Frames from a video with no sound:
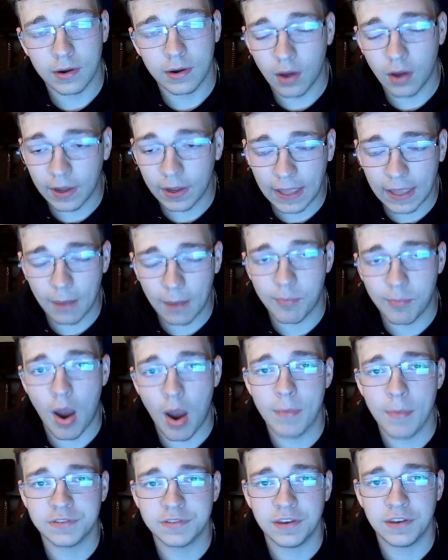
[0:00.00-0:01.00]
Now, I can't
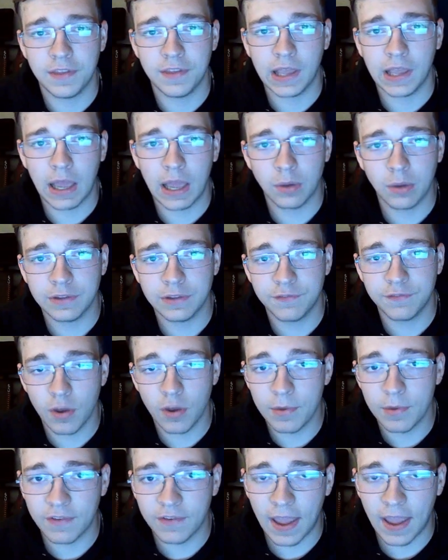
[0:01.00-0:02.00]
promise anything. I only film
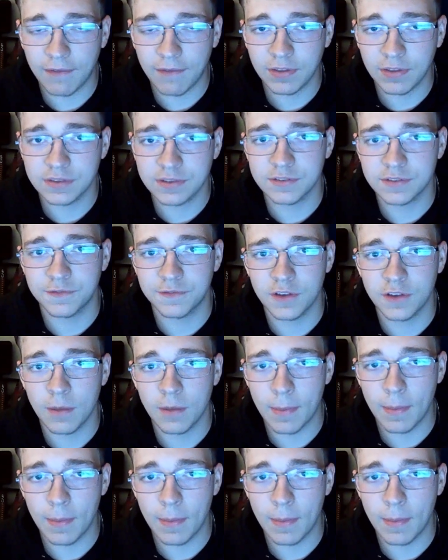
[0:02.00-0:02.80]
if I have things to film.